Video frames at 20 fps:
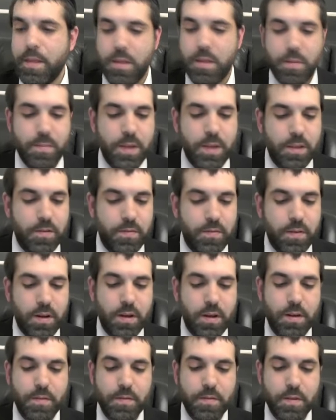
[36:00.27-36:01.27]
the
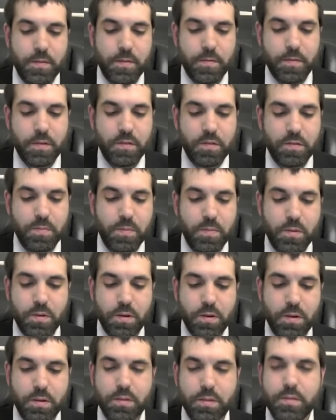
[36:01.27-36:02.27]
mitzvah of the
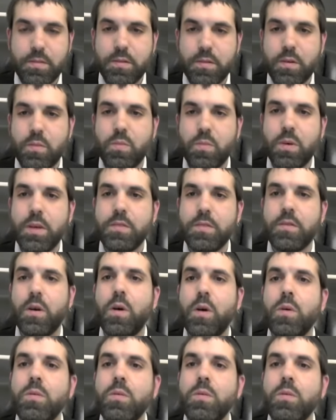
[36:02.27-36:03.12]
firstborns was